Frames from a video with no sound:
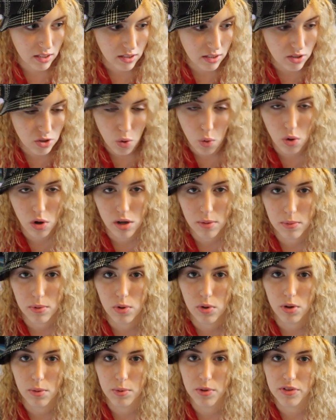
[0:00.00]
this horrible,
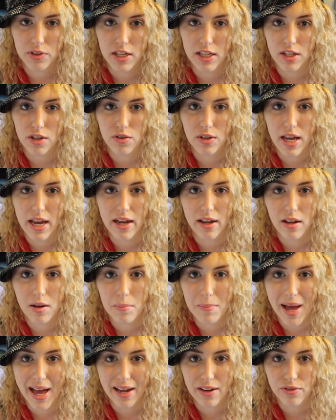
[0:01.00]
horrible thing you can't
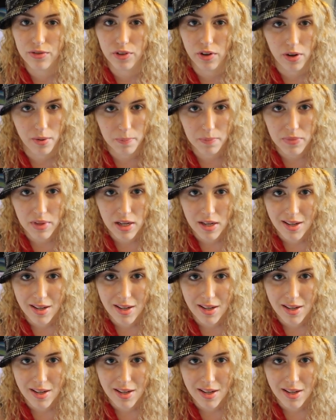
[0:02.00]
come back from.